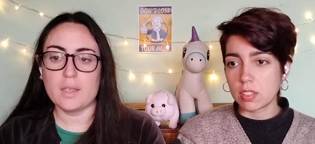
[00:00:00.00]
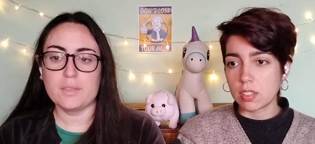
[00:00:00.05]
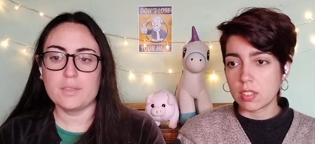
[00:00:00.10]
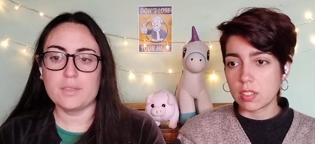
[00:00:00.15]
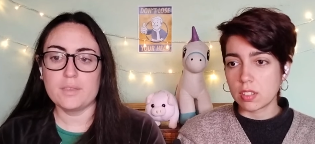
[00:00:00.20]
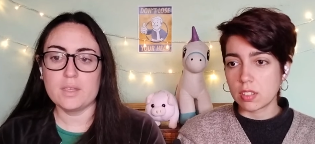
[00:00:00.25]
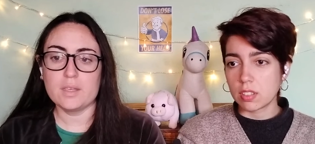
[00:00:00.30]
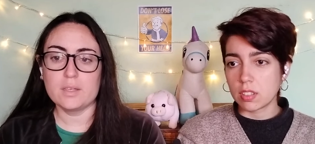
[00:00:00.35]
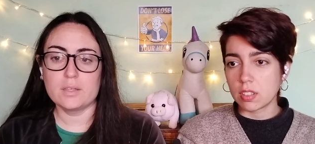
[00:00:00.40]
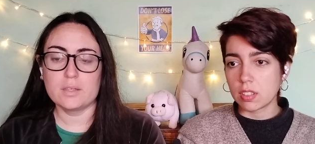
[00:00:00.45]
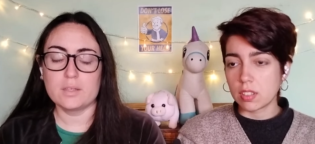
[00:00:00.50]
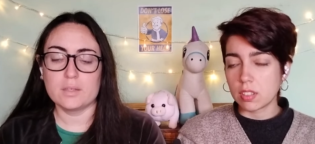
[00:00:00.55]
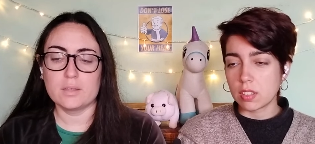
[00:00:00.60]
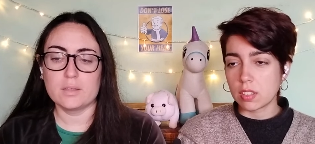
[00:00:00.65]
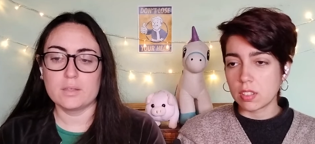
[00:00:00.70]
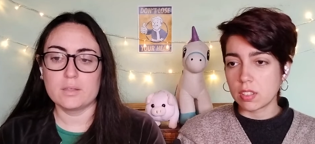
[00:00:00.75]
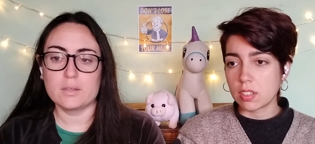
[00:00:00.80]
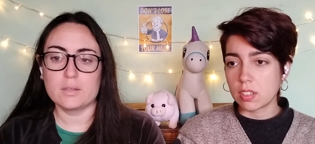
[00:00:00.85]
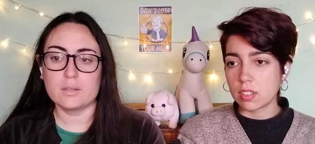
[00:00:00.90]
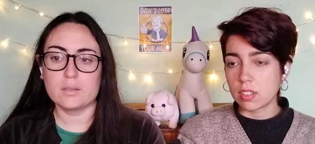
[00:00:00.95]
Speaker 1: I think
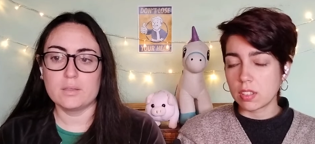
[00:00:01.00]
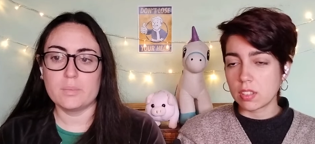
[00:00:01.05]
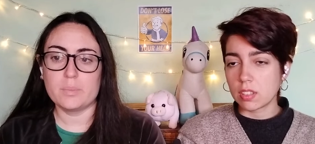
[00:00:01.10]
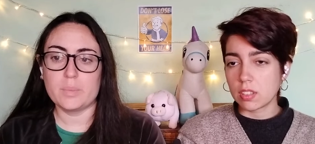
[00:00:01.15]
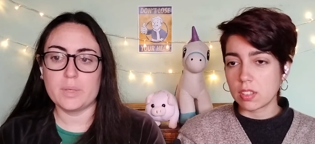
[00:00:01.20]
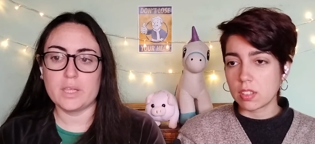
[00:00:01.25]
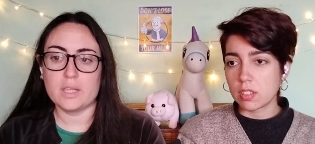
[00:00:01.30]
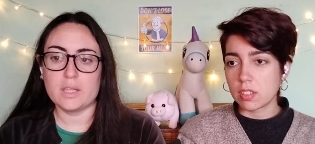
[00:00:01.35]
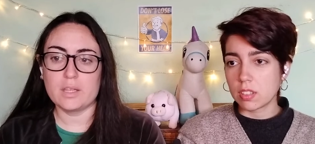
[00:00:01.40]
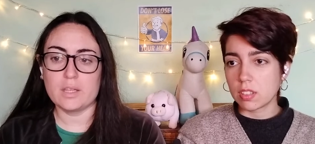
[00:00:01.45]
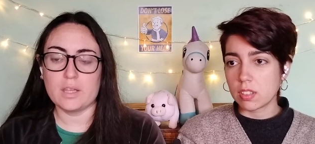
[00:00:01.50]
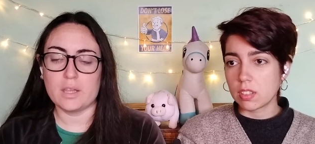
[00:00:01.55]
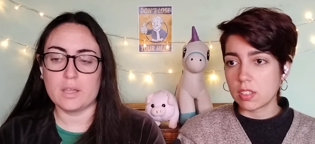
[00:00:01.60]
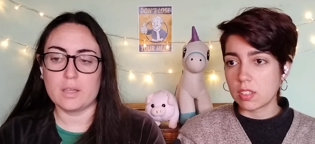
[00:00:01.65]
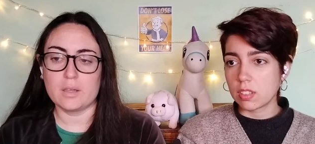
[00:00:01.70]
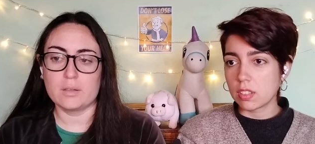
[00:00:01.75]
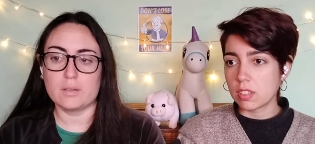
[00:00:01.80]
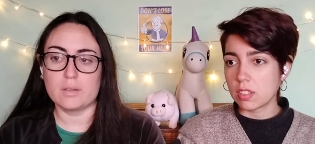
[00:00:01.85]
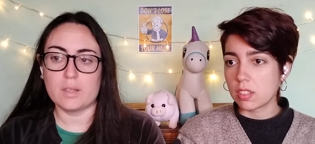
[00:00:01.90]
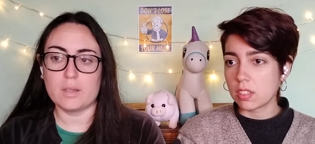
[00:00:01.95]
in the
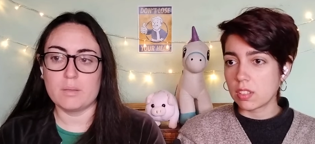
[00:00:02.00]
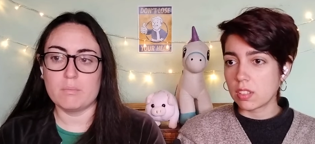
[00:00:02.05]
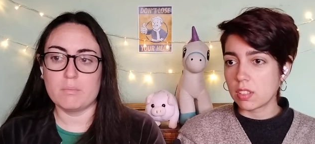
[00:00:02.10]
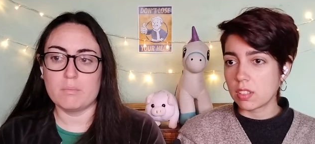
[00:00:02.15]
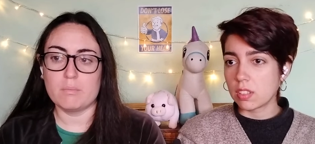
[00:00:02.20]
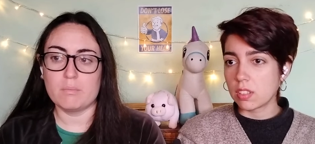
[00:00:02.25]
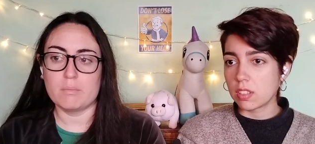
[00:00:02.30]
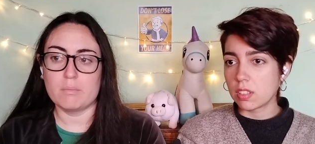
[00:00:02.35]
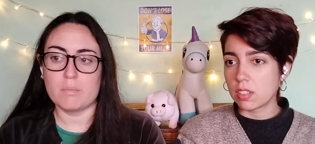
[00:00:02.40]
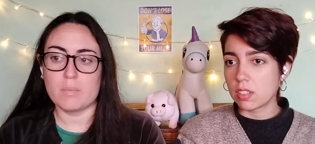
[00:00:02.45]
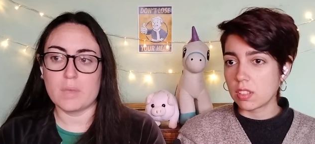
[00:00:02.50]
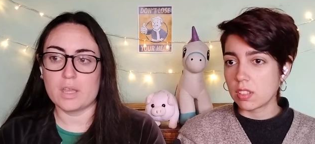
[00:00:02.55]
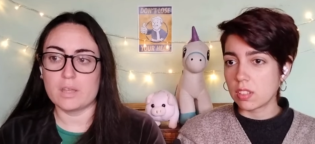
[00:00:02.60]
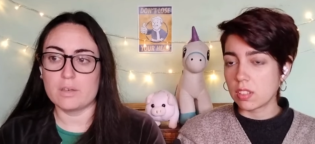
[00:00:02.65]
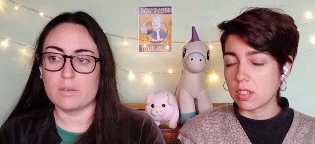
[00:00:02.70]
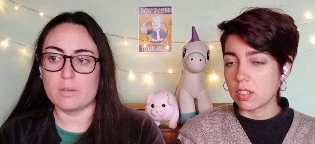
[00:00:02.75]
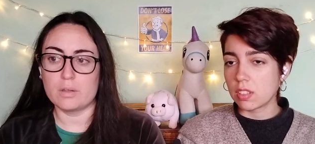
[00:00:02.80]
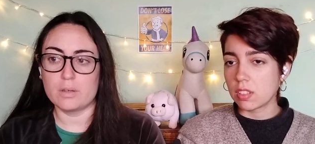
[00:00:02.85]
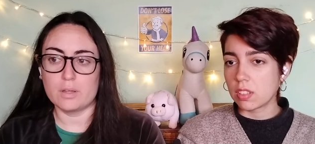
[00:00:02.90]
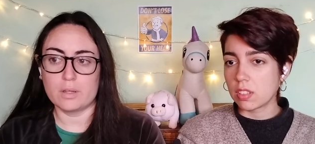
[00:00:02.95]
beginning they
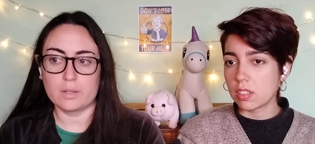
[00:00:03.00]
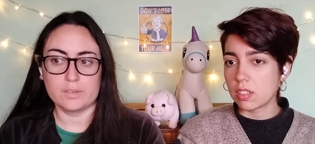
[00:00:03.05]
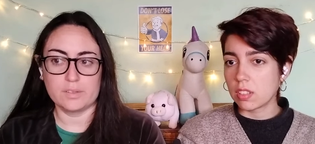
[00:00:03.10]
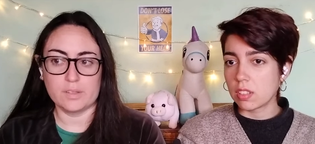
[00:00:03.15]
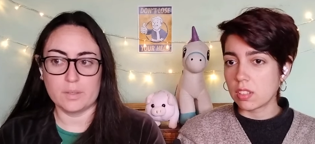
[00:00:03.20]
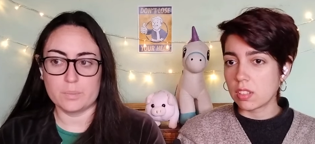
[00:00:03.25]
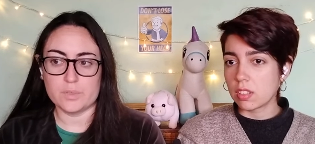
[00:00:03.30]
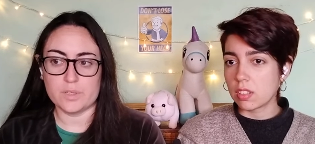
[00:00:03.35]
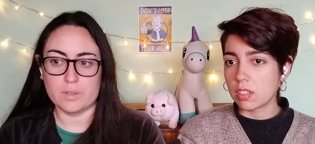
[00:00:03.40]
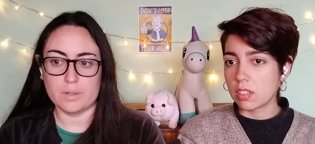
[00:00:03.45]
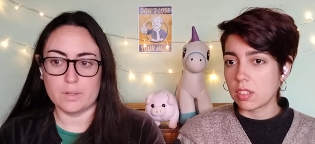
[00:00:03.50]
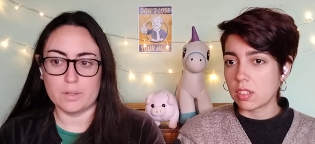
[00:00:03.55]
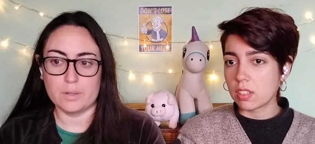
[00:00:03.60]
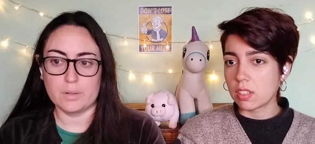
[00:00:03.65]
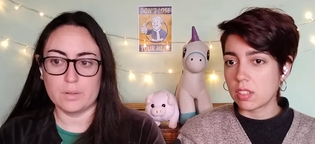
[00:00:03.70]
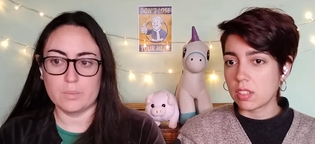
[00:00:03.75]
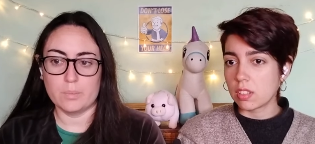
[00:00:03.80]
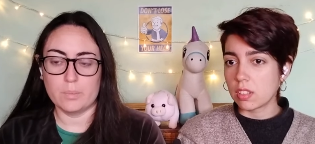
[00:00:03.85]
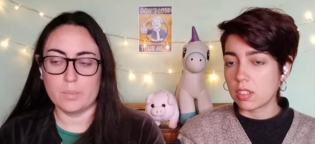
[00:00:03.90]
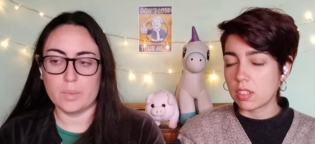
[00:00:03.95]
might not accept her,